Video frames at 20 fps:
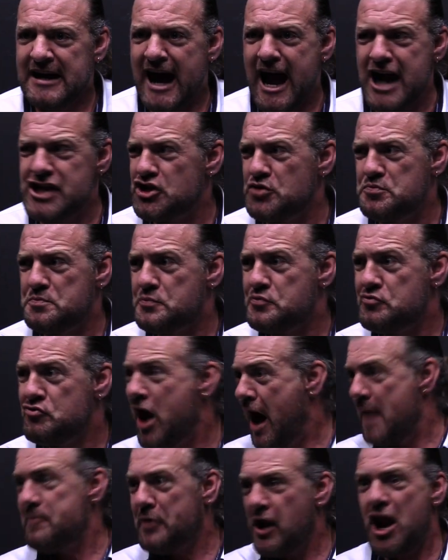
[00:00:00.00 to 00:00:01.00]
And you
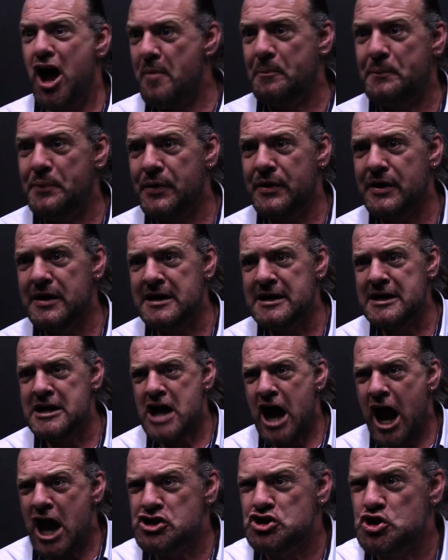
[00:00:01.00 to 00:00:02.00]
prop it up
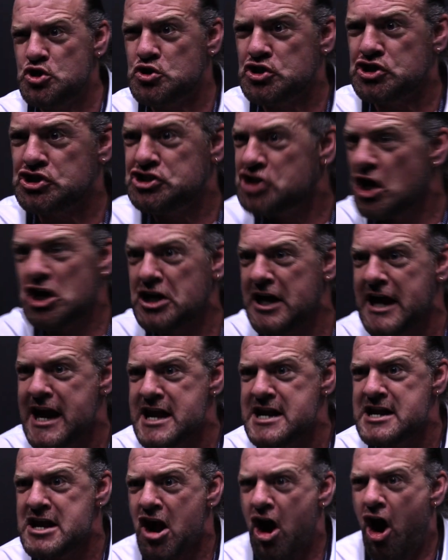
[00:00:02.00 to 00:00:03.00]
and you suck
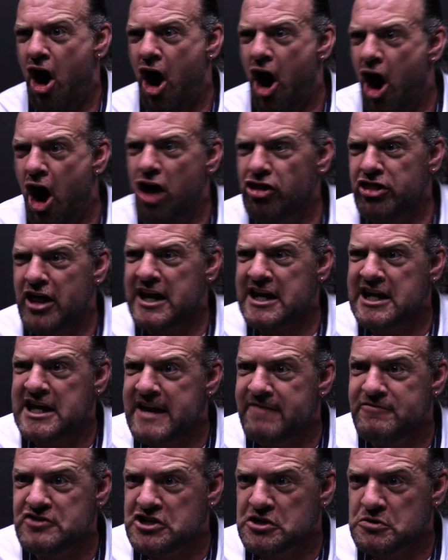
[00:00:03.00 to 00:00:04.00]
in all that it
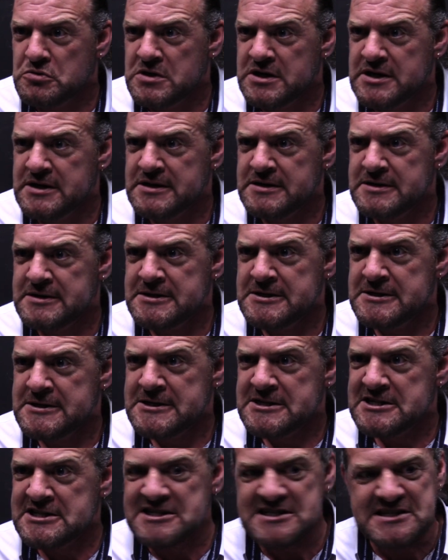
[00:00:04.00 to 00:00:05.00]
gives you.
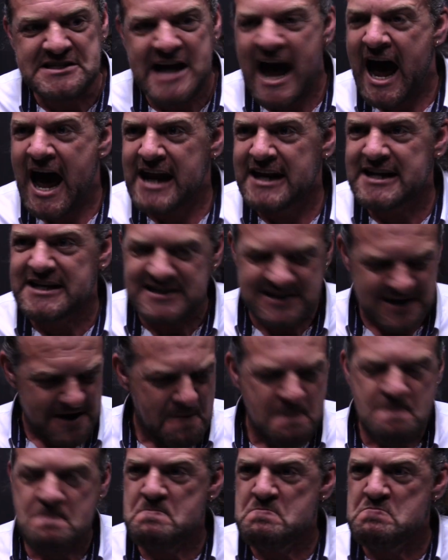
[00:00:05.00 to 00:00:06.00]
Status,
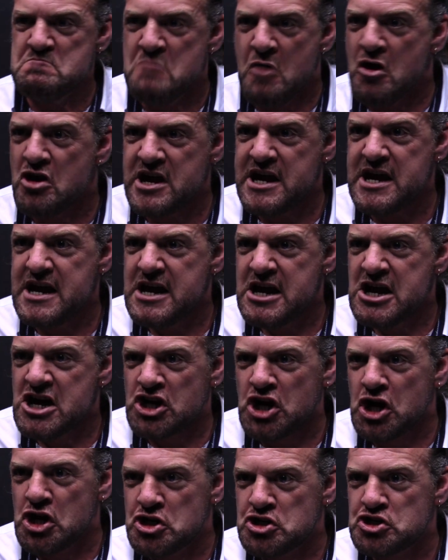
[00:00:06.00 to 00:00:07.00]
money,
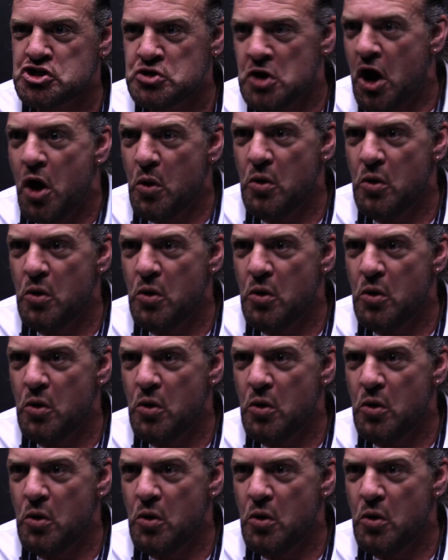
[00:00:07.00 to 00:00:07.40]
control.